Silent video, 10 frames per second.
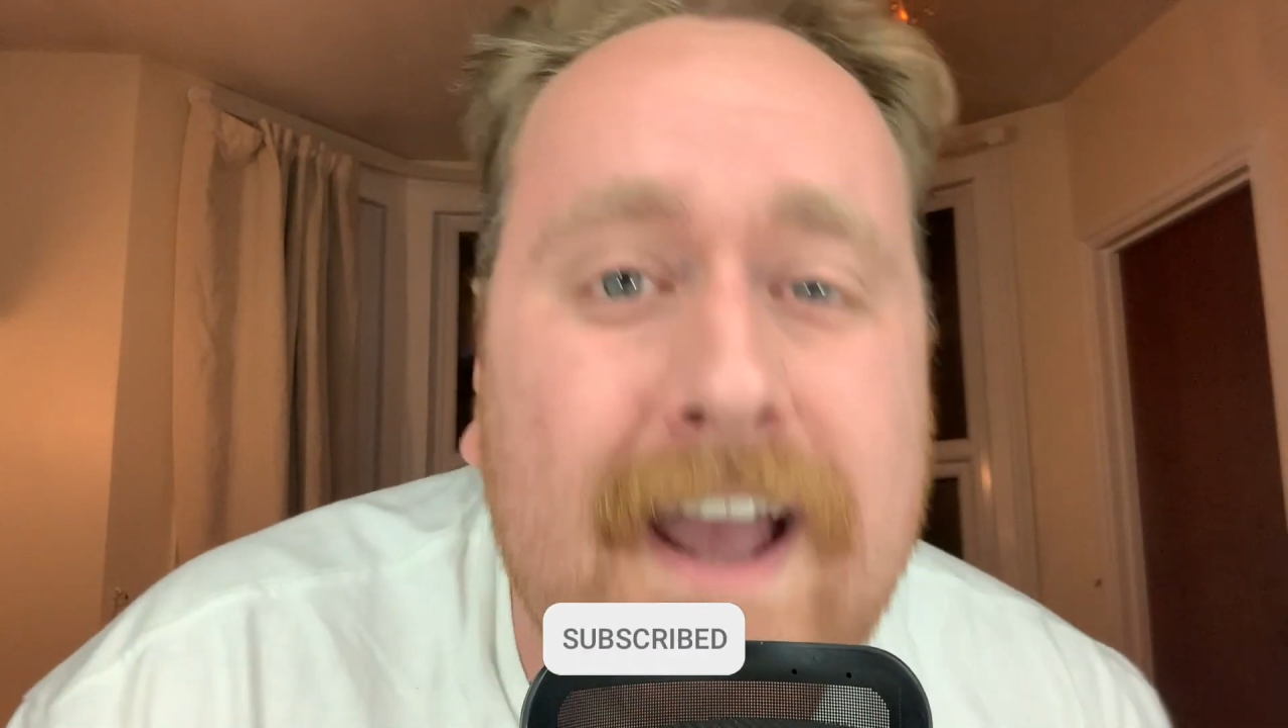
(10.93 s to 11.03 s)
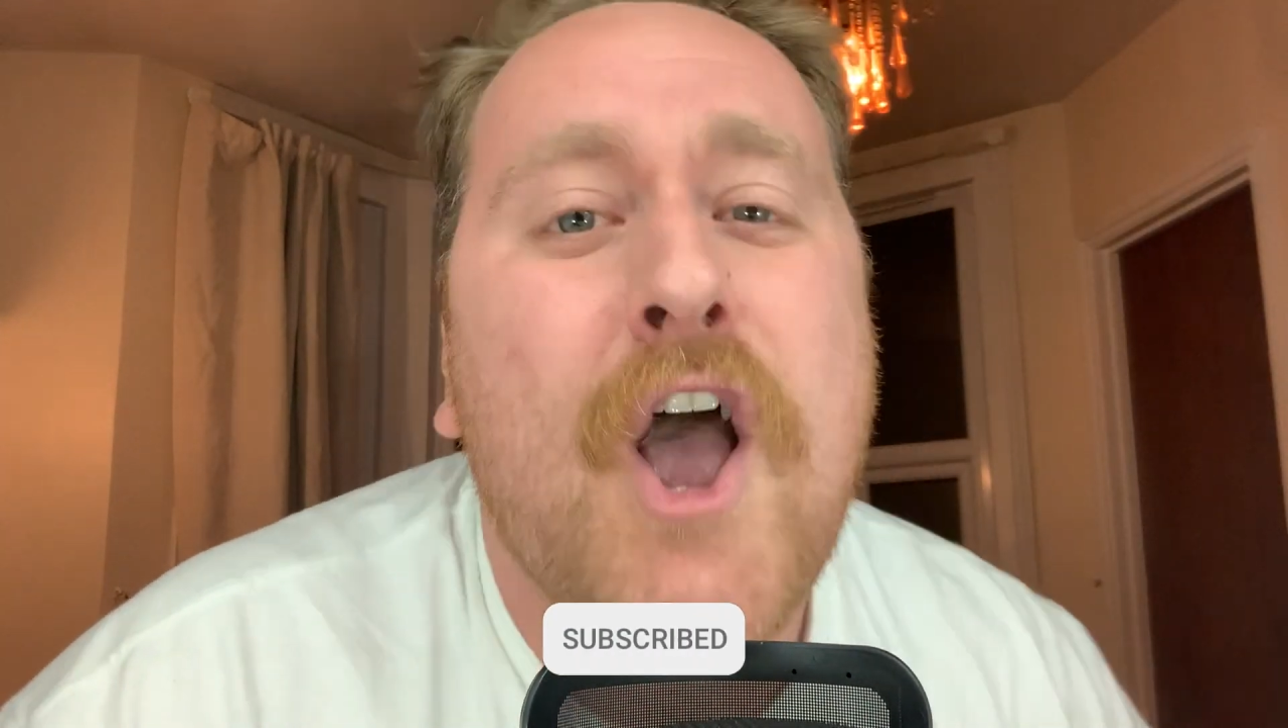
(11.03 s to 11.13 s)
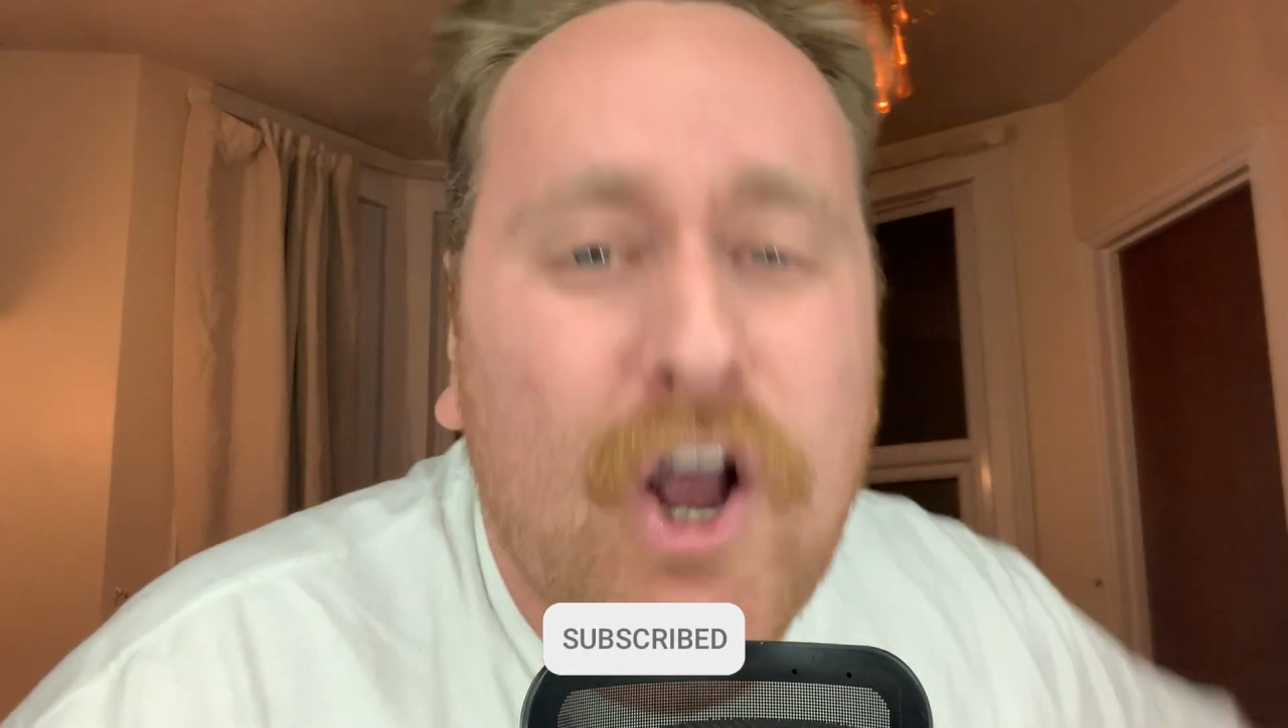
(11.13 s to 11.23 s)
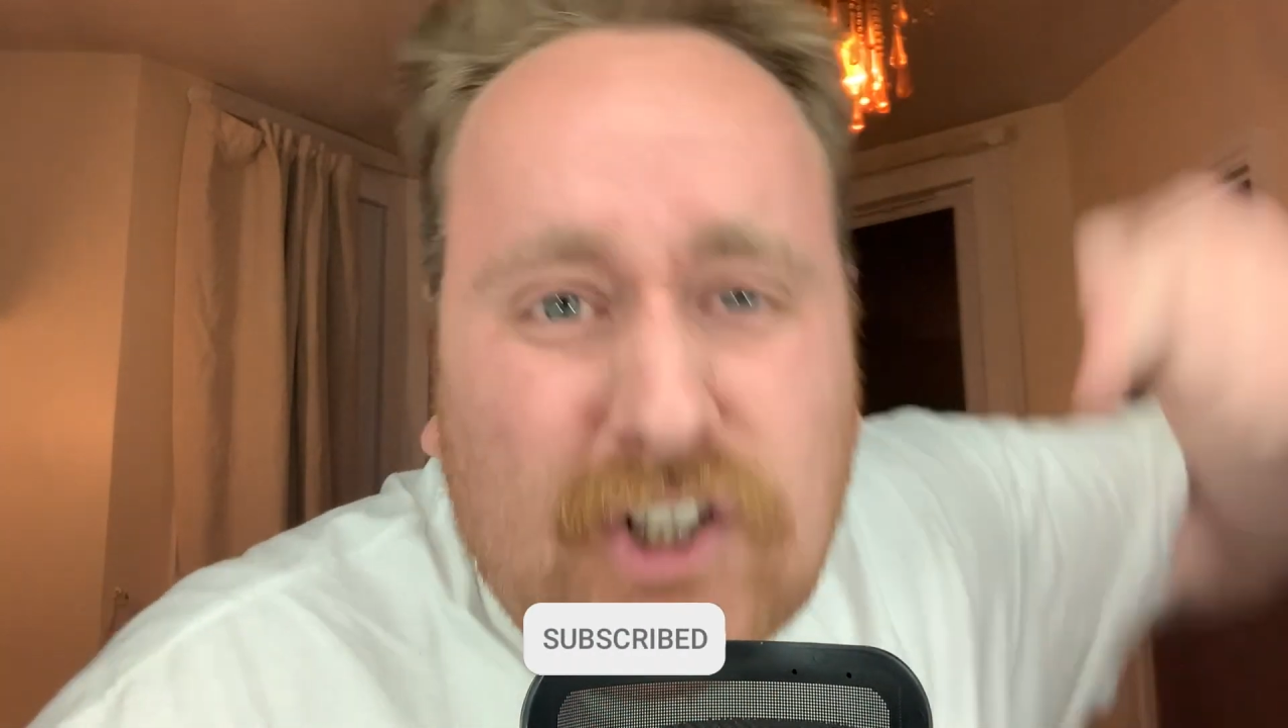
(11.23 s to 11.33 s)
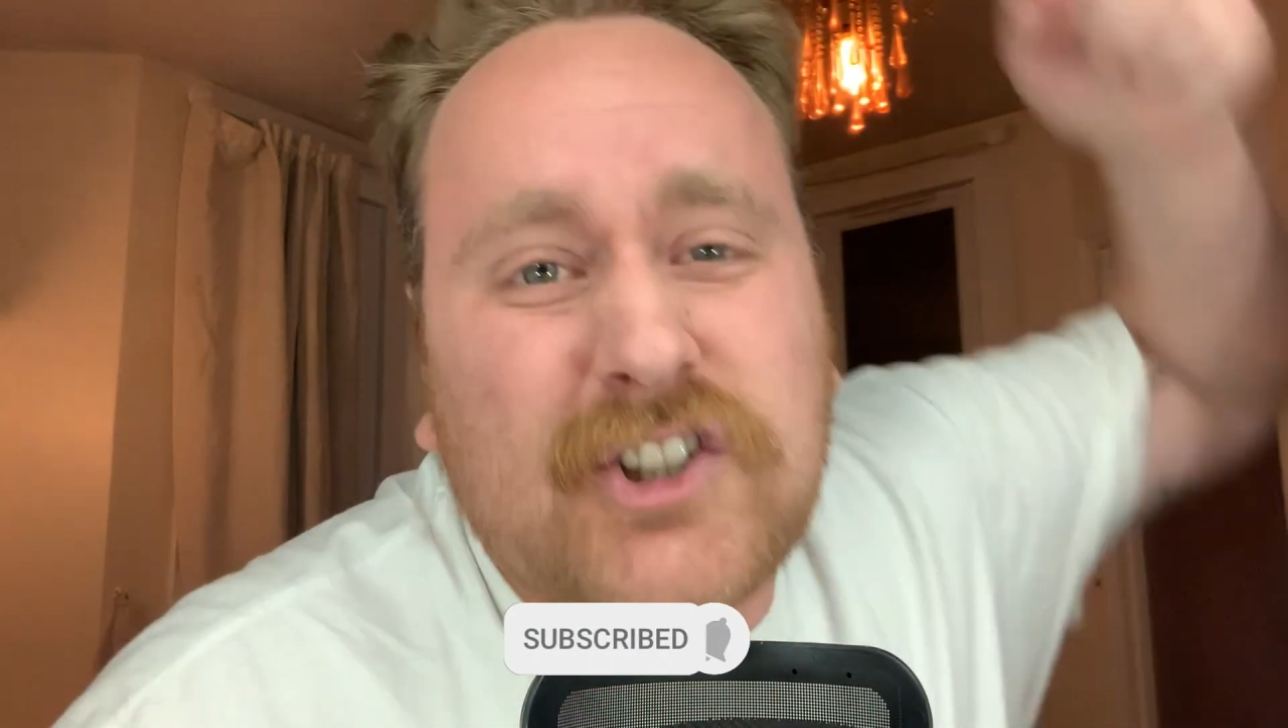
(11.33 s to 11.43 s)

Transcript: to